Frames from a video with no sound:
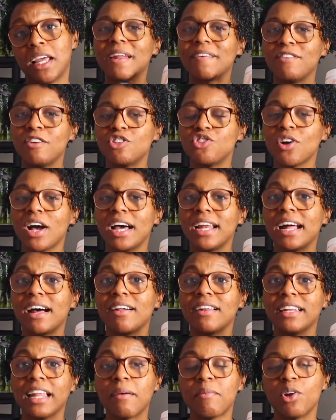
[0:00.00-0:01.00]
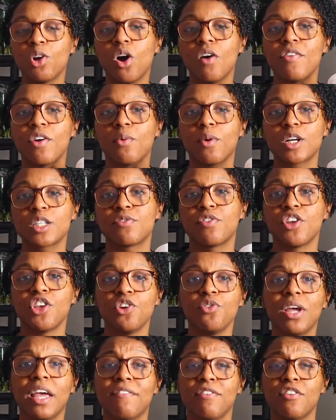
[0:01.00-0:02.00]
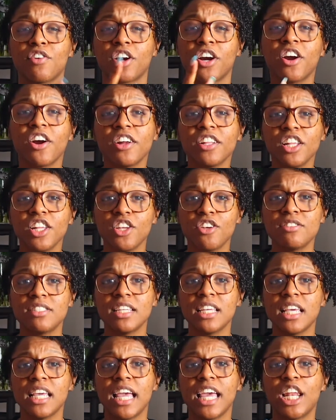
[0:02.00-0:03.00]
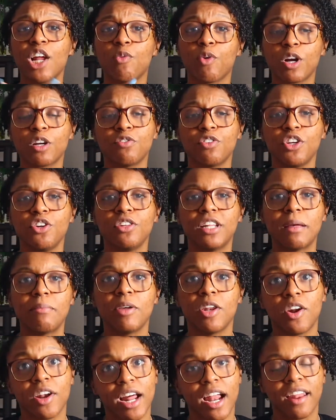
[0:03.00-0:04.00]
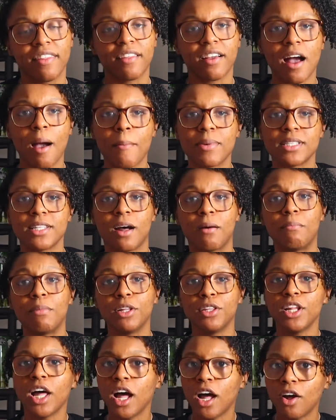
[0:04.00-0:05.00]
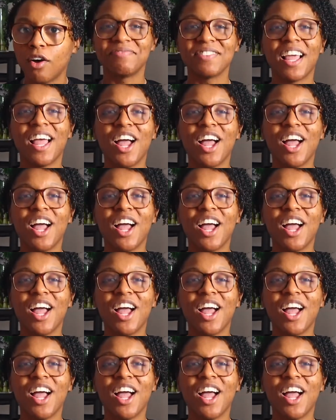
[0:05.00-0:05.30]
But if you try it out, let me know if it works for you. If you're currently using it and it worked for you, let me know down in the comments down below.